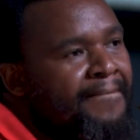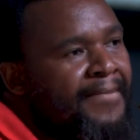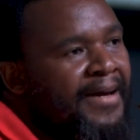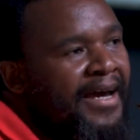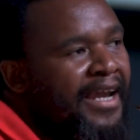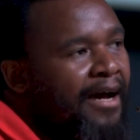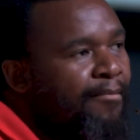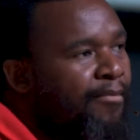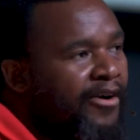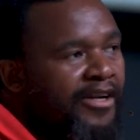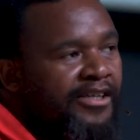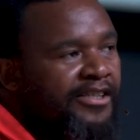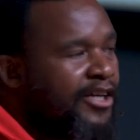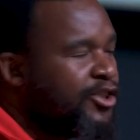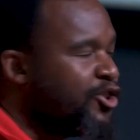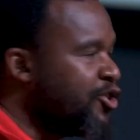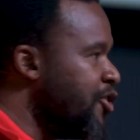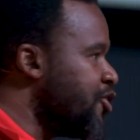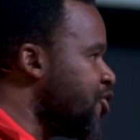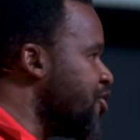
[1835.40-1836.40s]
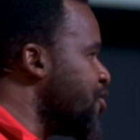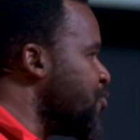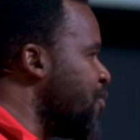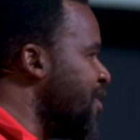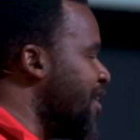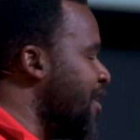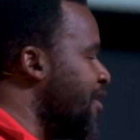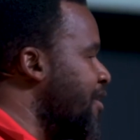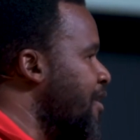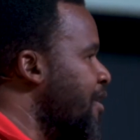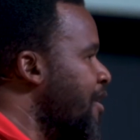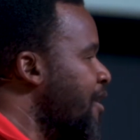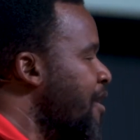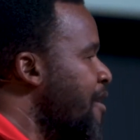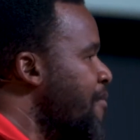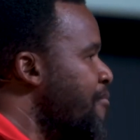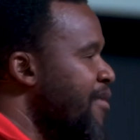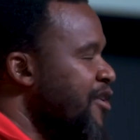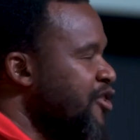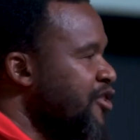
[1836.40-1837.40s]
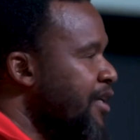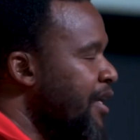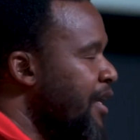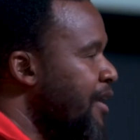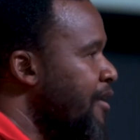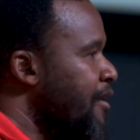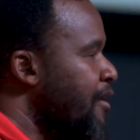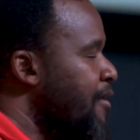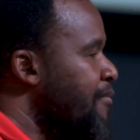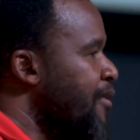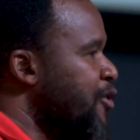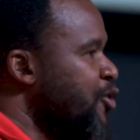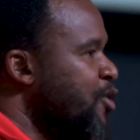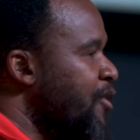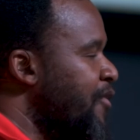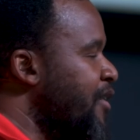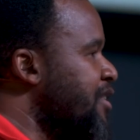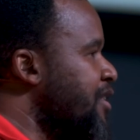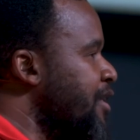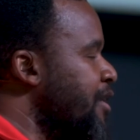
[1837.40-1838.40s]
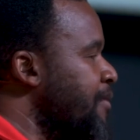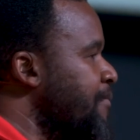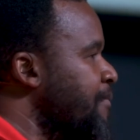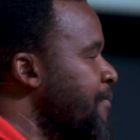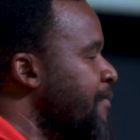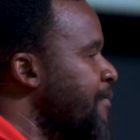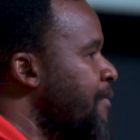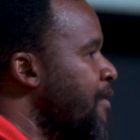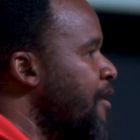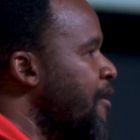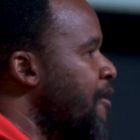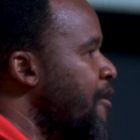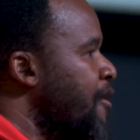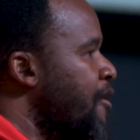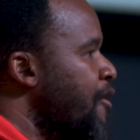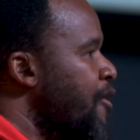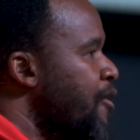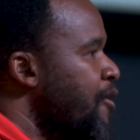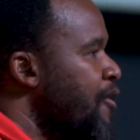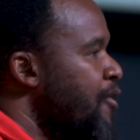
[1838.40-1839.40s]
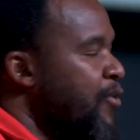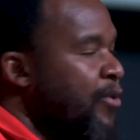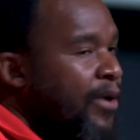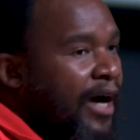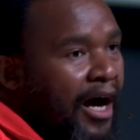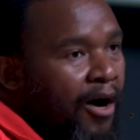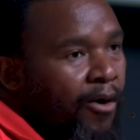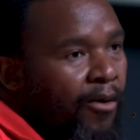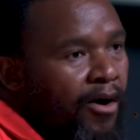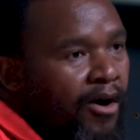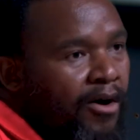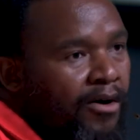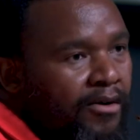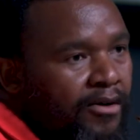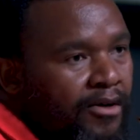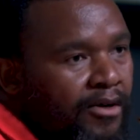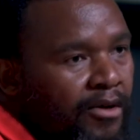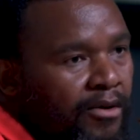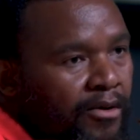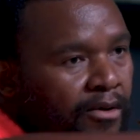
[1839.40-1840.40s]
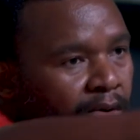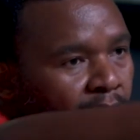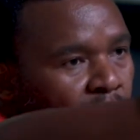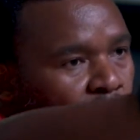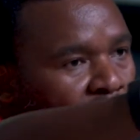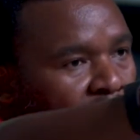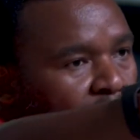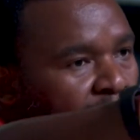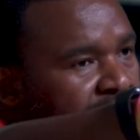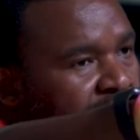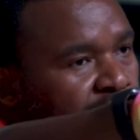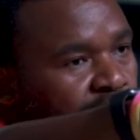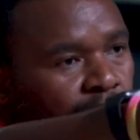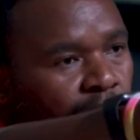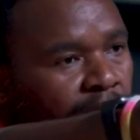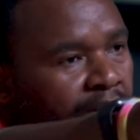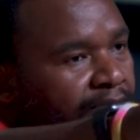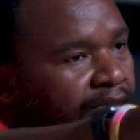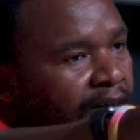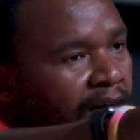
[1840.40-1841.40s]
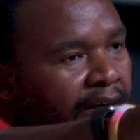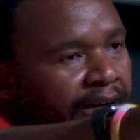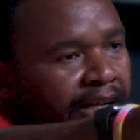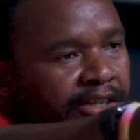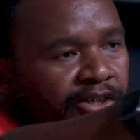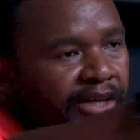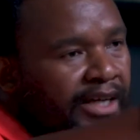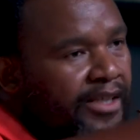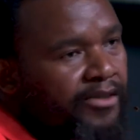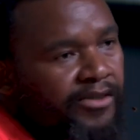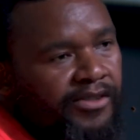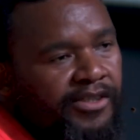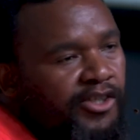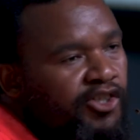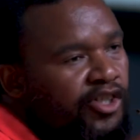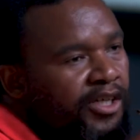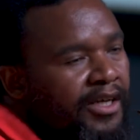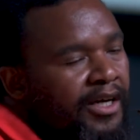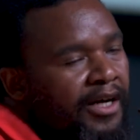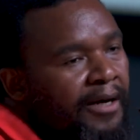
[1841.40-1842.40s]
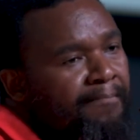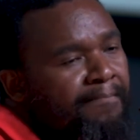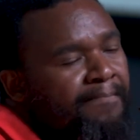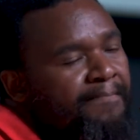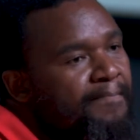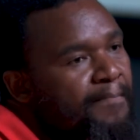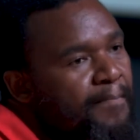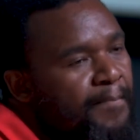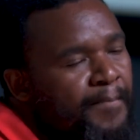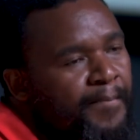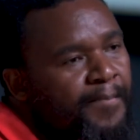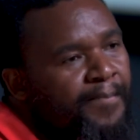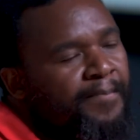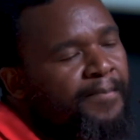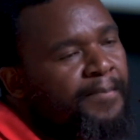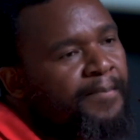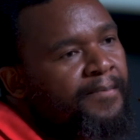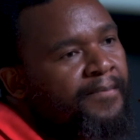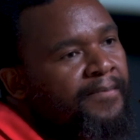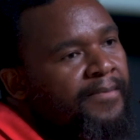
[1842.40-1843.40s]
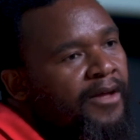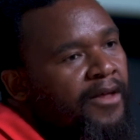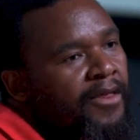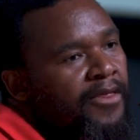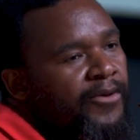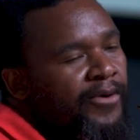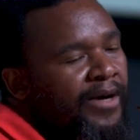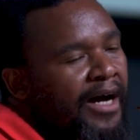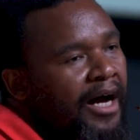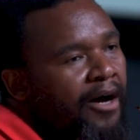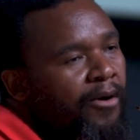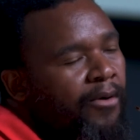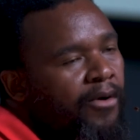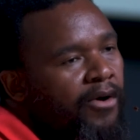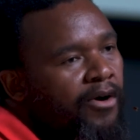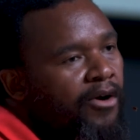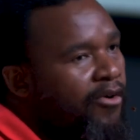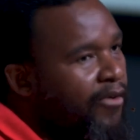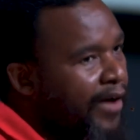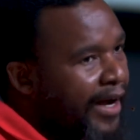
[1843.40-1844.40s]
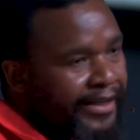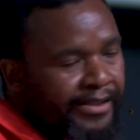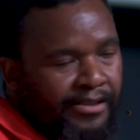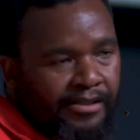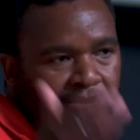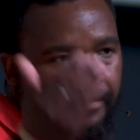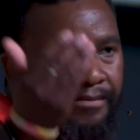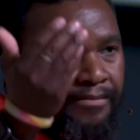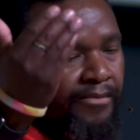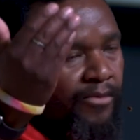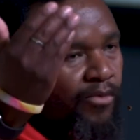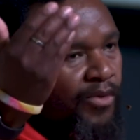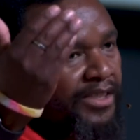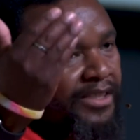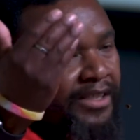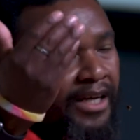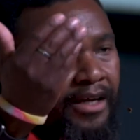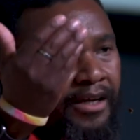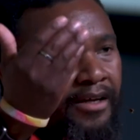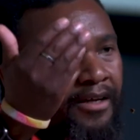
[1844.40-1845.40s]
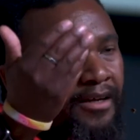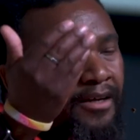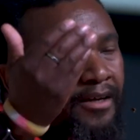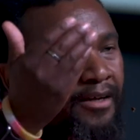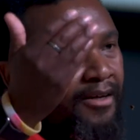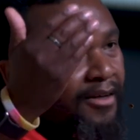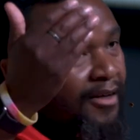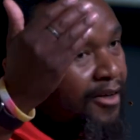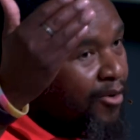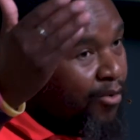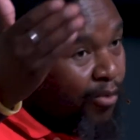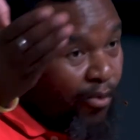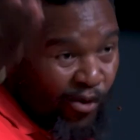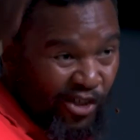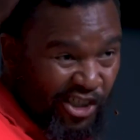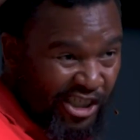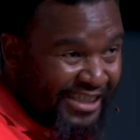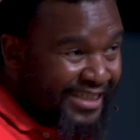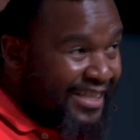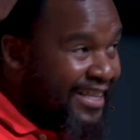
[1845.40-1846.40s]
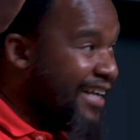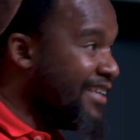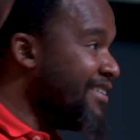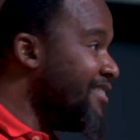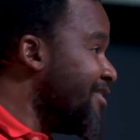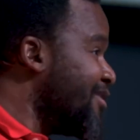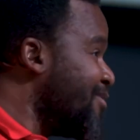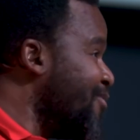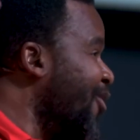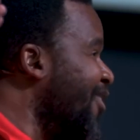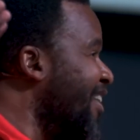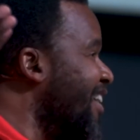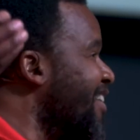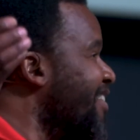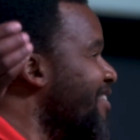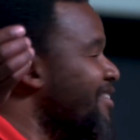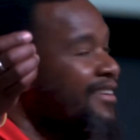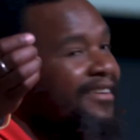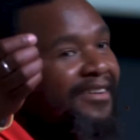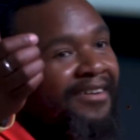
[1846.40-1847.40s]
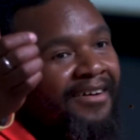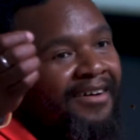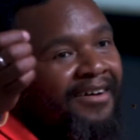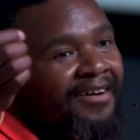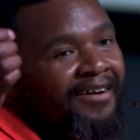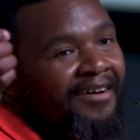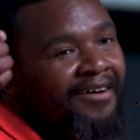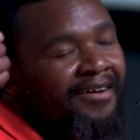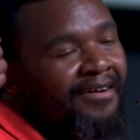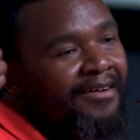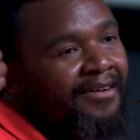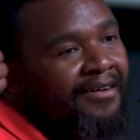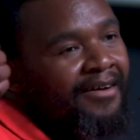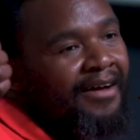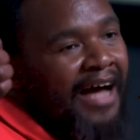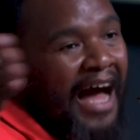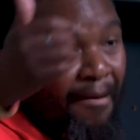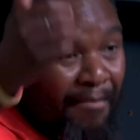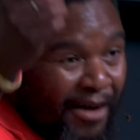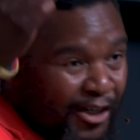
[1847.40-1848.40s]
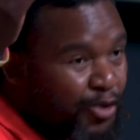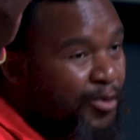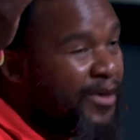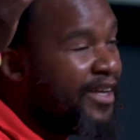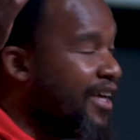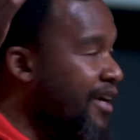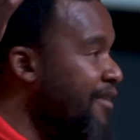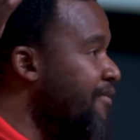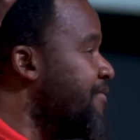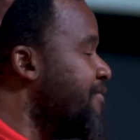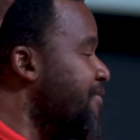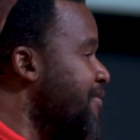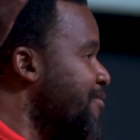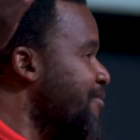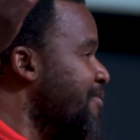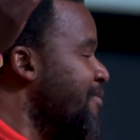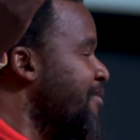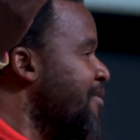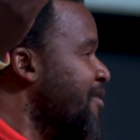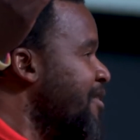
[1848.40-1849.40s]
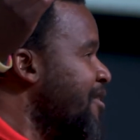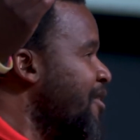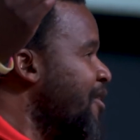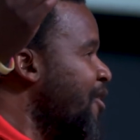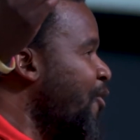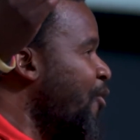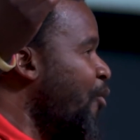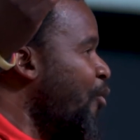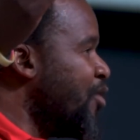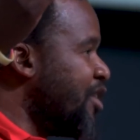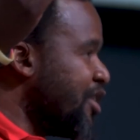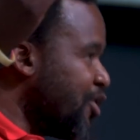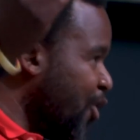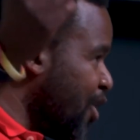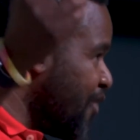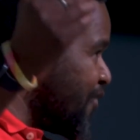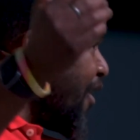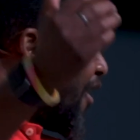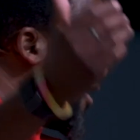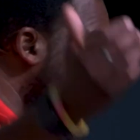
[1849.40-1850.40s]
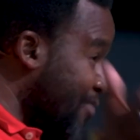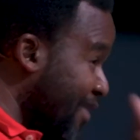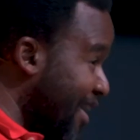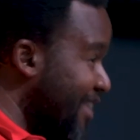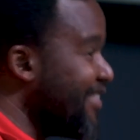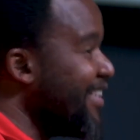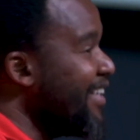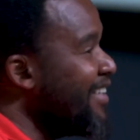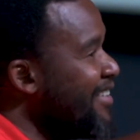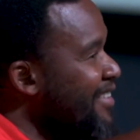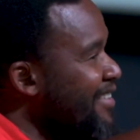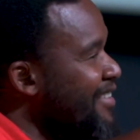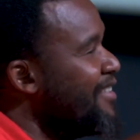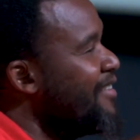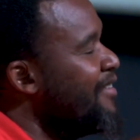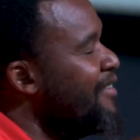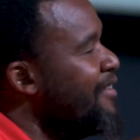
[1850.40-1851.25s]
In our modern day churches, we can measure maturity through how well we teach the Word of God, and you get good teaching here. Through how great we sing, we just did that this morning. How much we give, we just heard of God's blessings.